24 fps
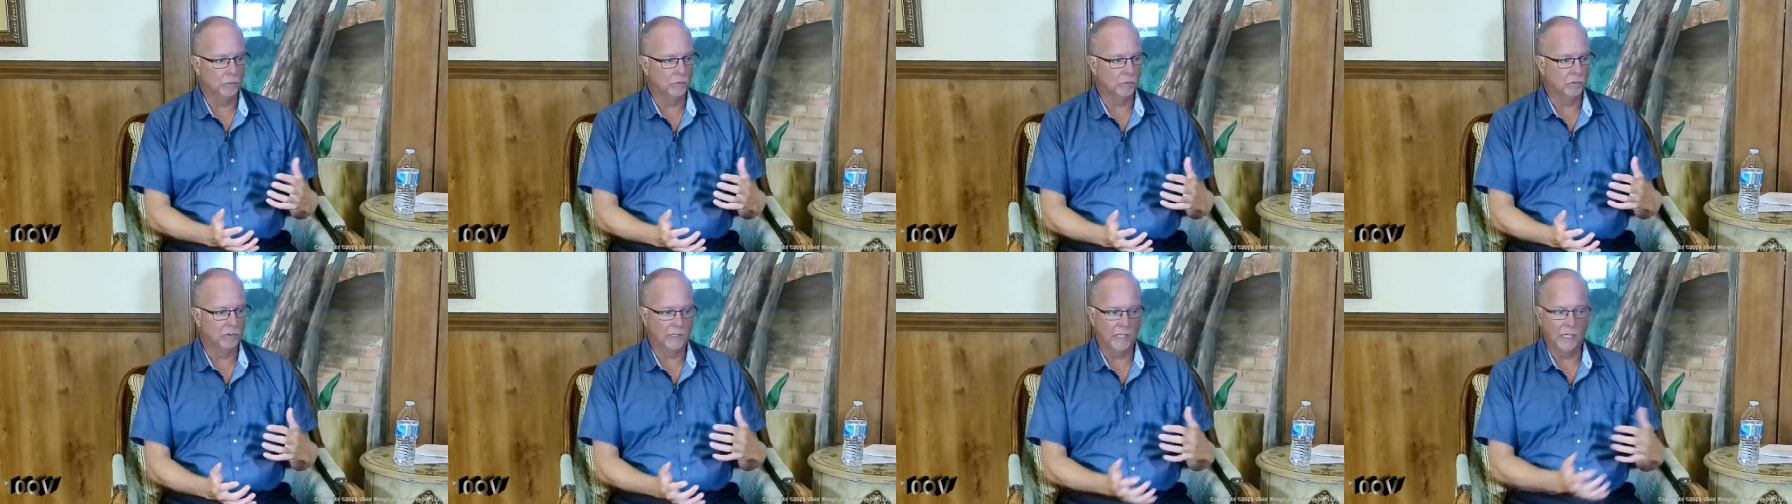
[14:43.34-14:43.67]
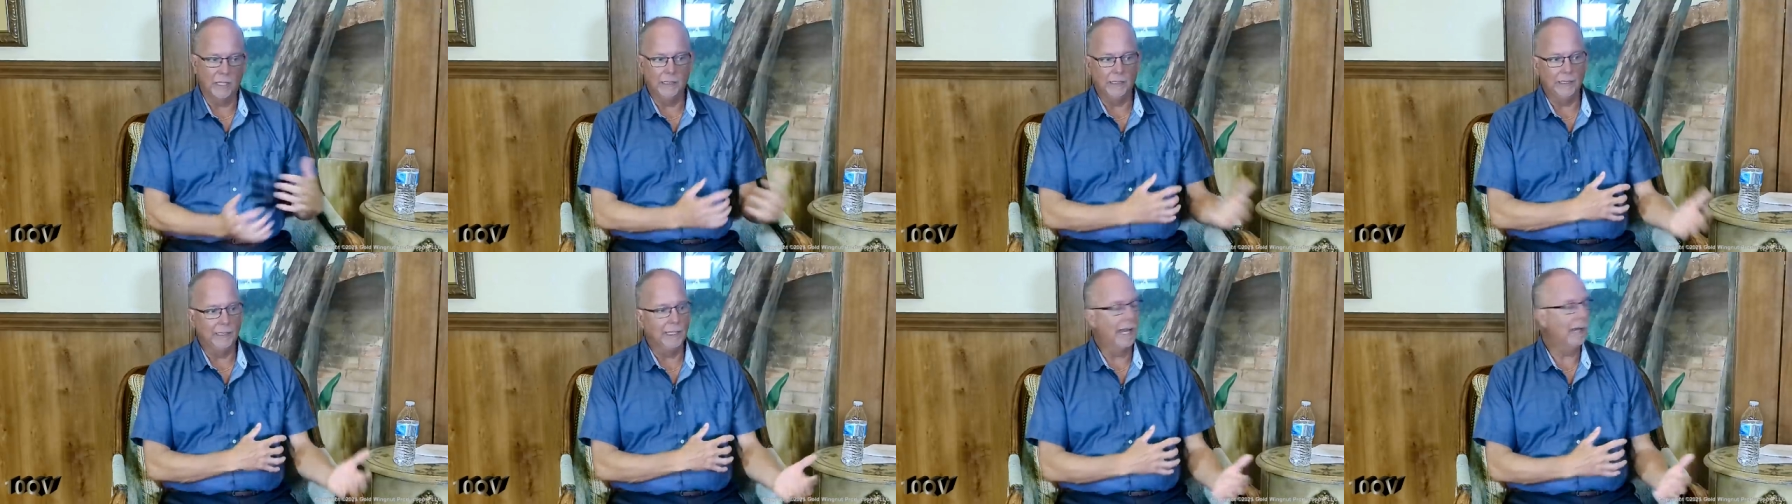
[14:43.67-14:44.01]

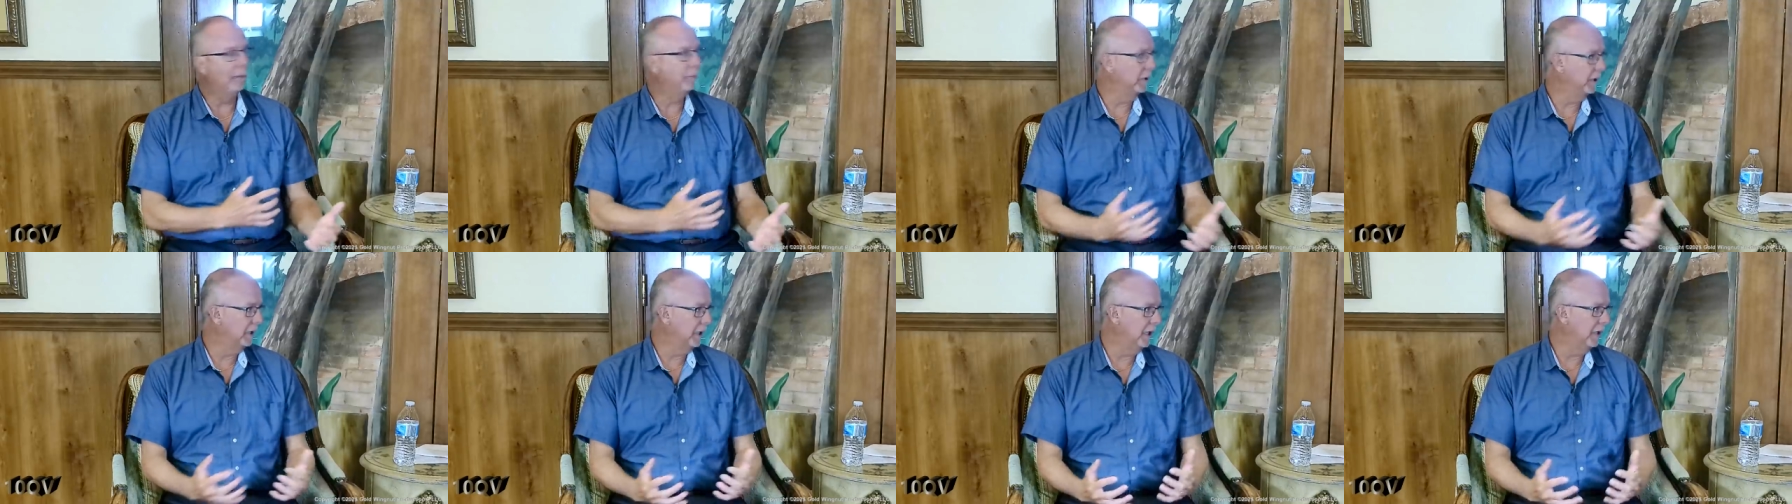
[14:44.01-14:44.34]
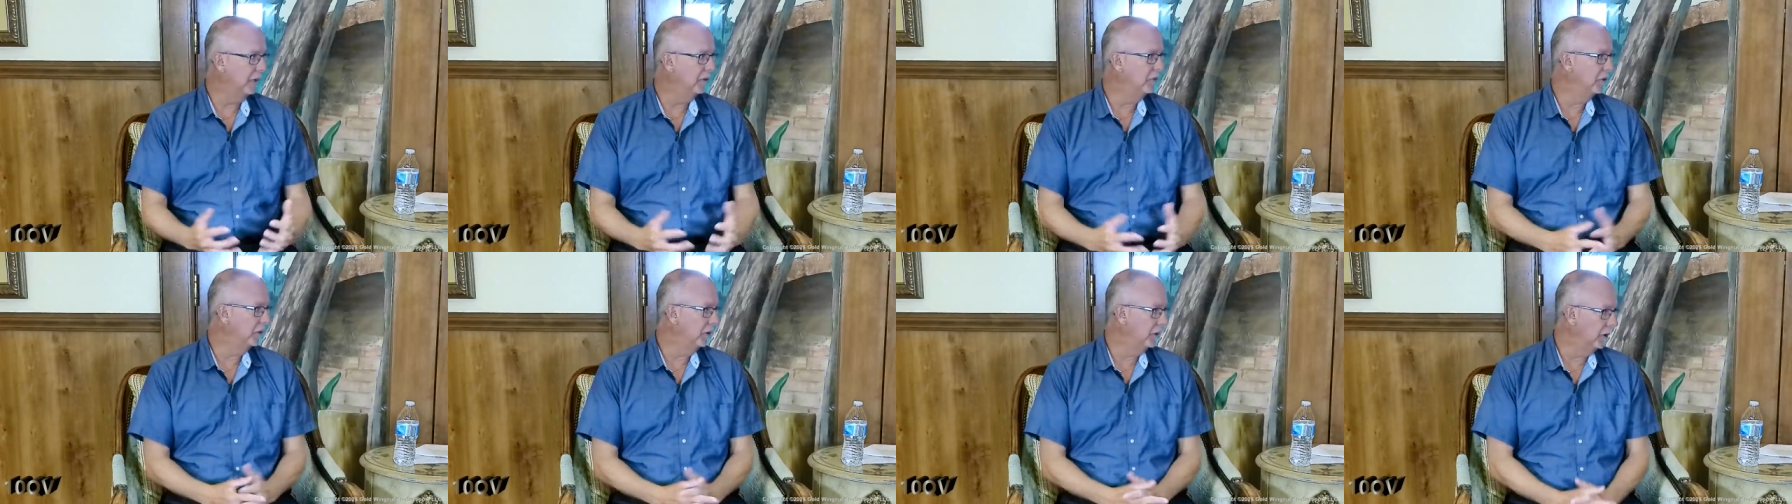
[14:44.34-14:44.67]
daily
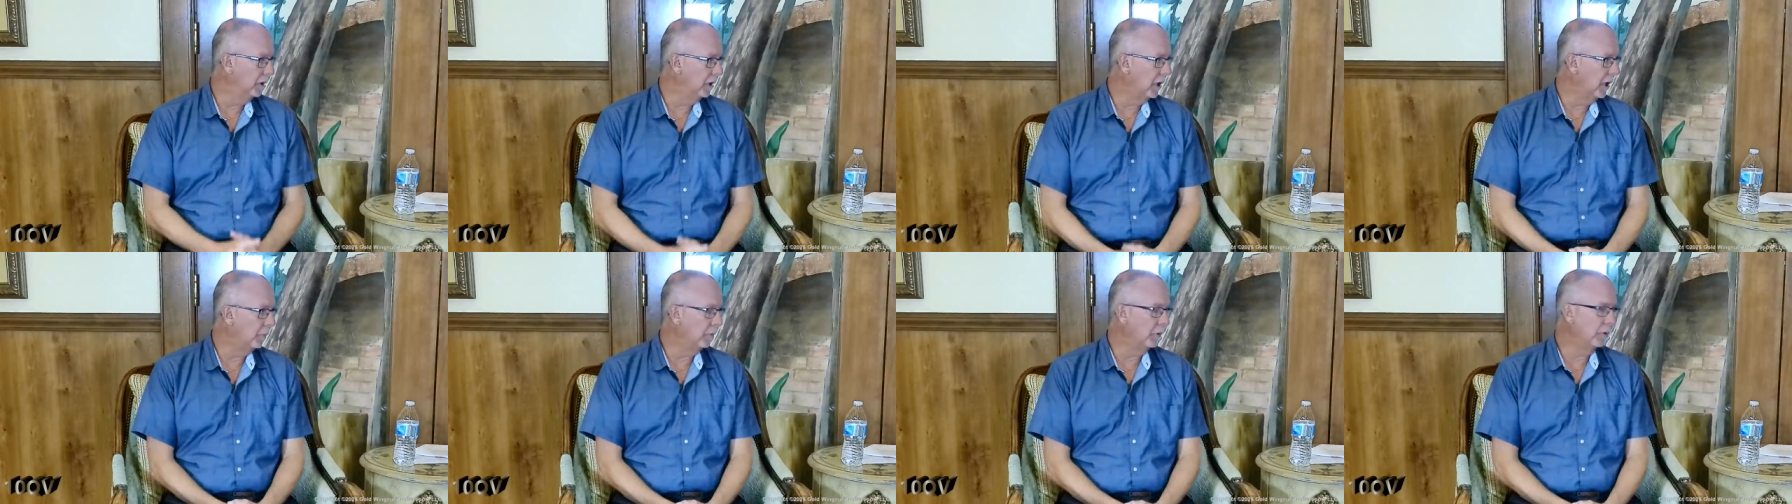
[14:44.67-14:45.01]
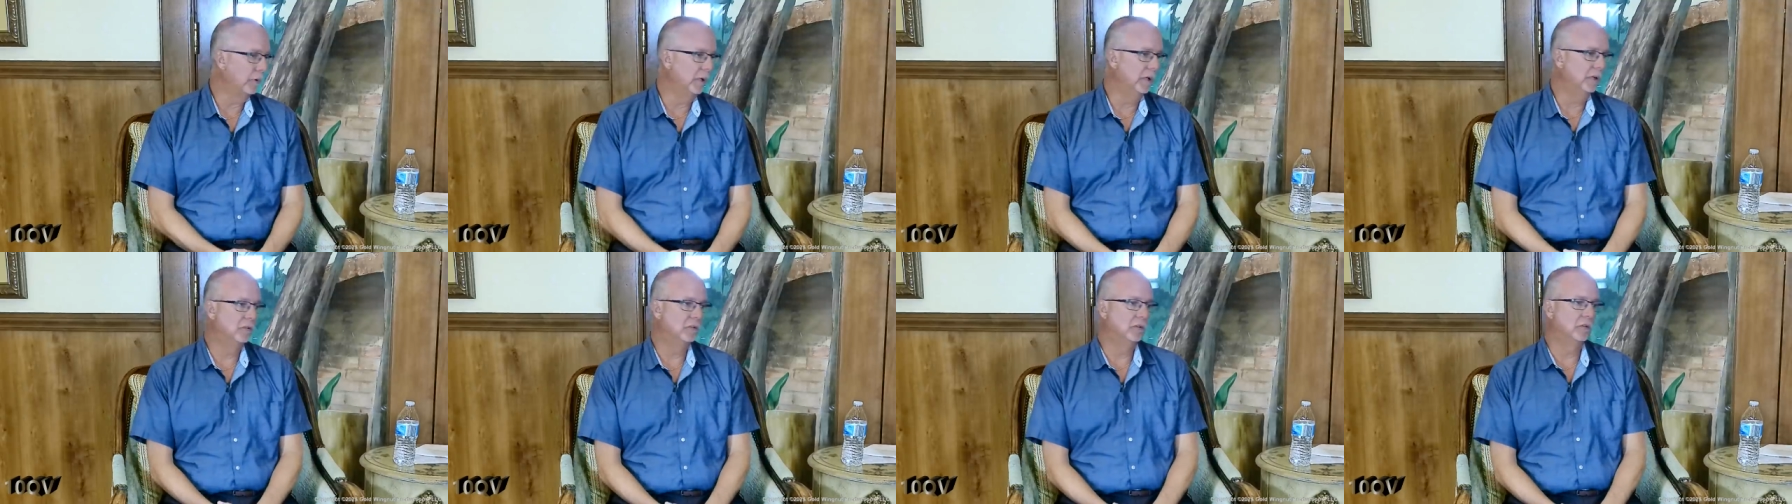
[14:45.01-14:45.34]
application and
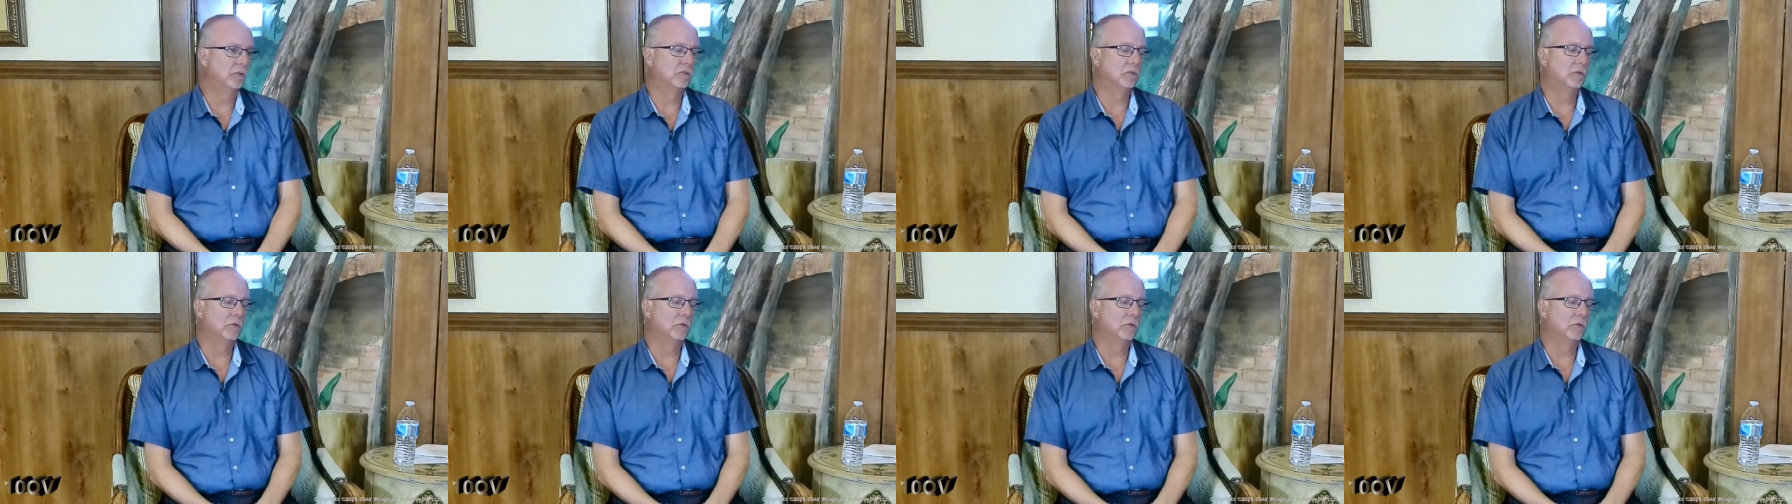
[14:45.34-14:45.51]
operation.